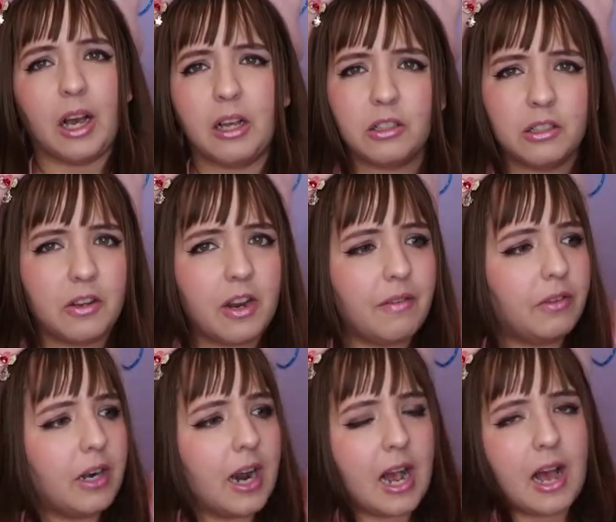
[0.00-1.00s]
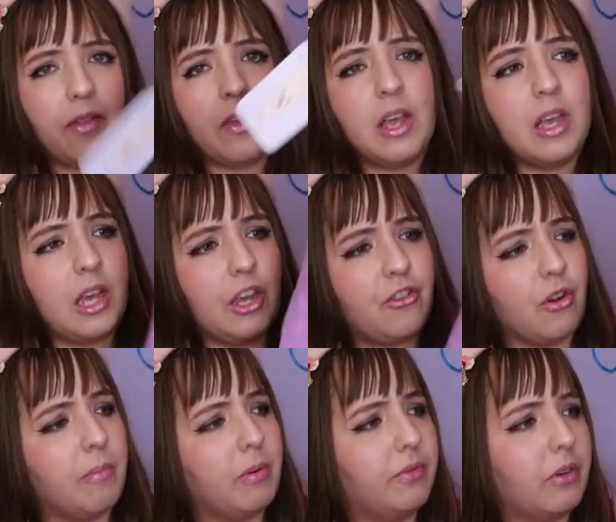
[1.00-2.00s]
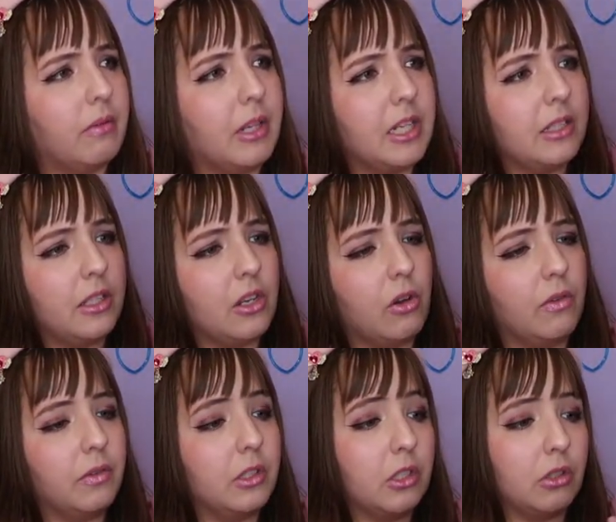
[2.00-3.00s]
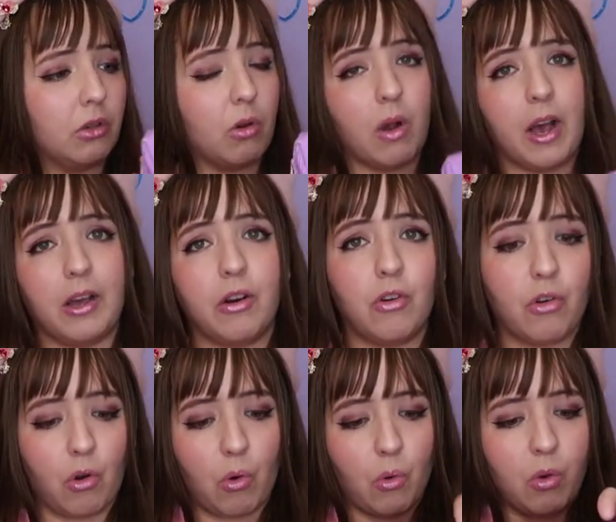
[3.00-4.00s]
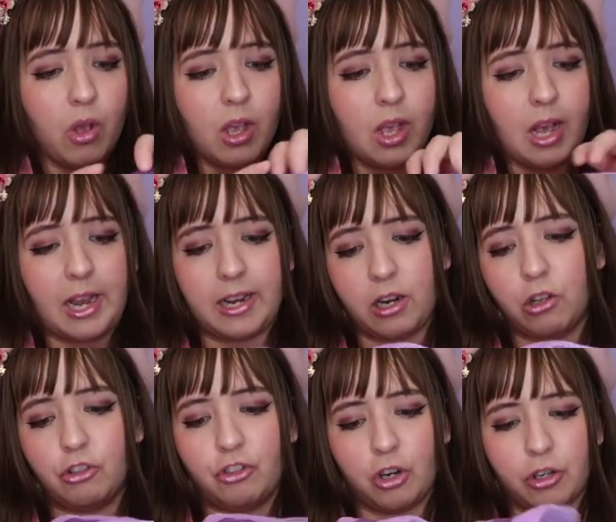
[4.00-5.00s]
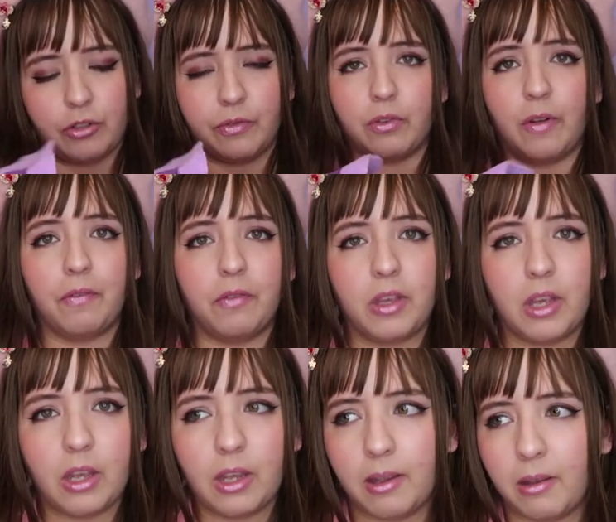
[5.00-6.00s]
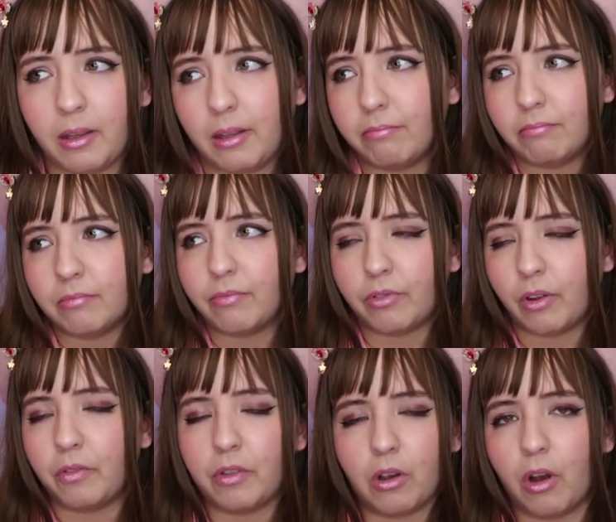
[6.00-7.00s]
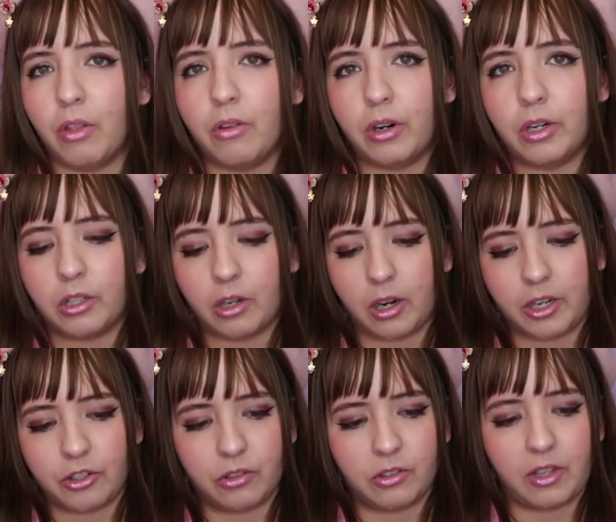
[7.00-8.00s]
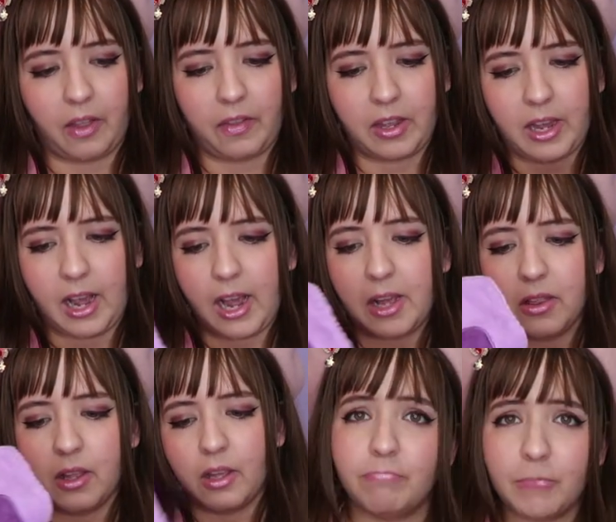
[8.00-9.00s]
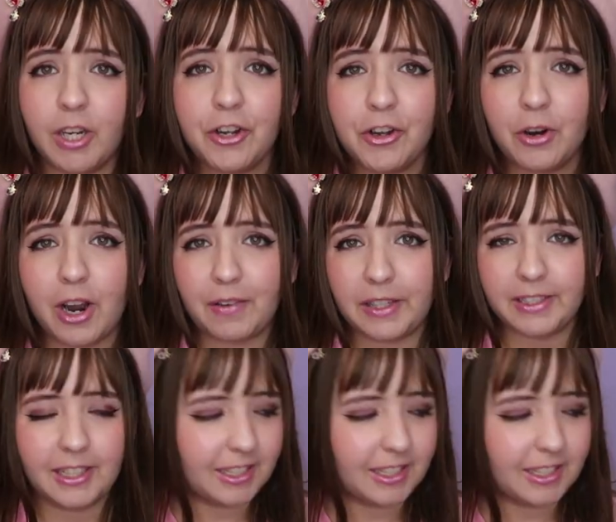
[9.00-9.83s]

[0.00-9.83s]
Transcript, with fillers: I also never had a jumper from Lazy Oaf, so I don't know. I cannot judge from the from the other collections that they had. There you have it.